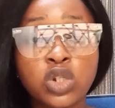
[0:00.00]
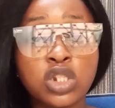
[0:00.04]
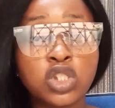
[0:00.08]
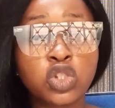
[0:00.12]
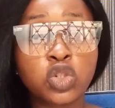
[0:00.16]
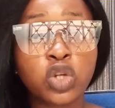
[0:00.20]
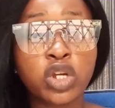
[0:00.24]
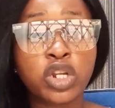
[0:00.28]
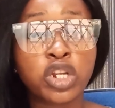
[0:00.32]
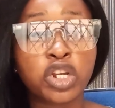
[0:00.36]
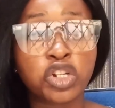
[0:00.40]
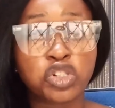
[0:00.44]
is
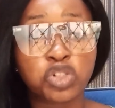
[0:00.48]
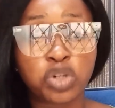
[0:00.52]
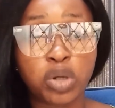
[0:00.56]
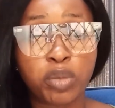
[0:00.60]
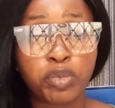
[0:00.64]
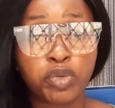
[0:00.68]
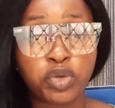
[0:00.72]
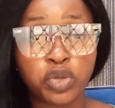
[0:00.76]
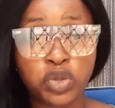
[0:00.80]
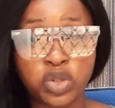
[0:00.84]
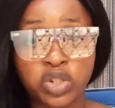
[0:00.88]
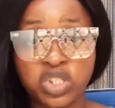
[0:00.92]
not a natural
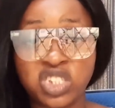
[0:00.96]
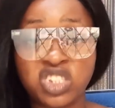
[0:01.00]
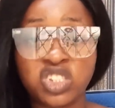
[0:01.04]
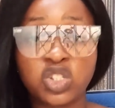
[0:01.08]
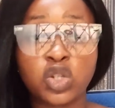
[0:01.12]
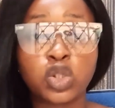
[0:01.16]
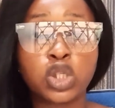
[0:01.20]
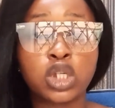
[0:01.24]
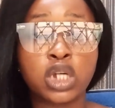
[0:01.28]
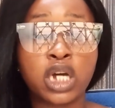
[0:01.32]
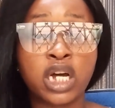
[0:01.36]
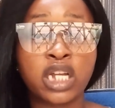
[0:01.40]
product, it's
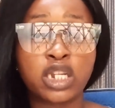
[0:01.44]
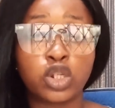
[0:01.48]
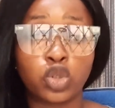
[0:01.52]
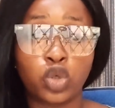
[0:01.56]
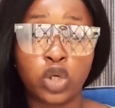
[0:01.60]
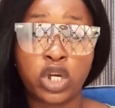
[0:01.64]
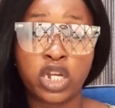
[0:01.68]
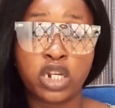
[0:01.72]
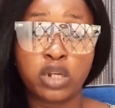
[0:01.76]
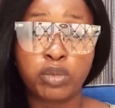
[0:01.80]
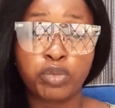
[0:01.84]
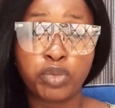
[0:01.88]
not an
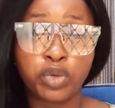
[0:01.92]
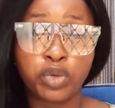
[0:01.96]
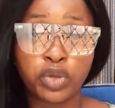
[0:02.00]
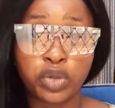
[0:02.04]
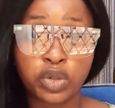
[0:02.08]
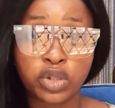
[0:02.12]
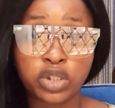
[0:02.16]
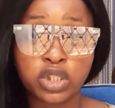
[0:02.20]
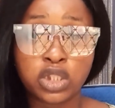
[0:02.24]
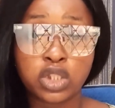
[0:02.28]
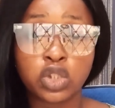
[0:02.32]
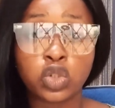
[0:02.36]
organic
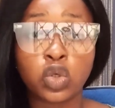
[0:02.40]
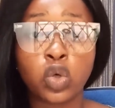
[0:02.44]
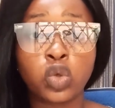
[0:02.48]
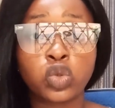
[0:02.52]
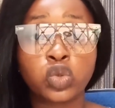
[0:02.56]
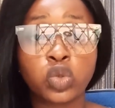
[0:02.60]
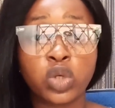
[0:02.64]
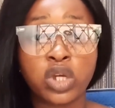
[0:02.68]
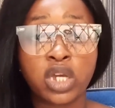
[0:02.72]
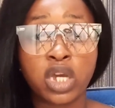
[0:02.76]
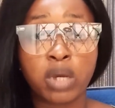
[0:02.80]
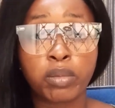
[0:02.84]
product, it's
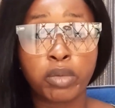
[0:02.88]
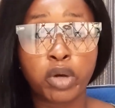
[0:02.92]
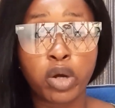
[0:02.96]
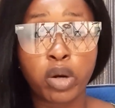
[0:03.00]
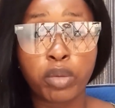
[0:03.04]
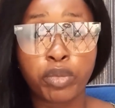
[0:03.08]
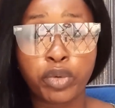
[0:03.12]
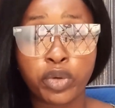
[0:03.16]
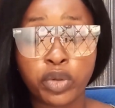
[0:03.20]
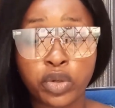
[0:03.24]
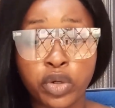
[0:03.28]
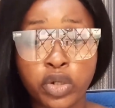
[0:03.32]
also a chemical
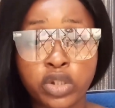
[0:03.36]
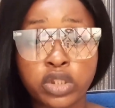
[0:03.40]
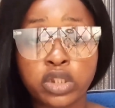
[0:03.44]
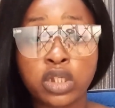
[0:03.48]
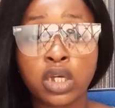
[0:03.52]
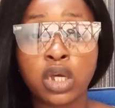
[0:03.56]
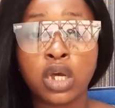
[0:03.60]
product.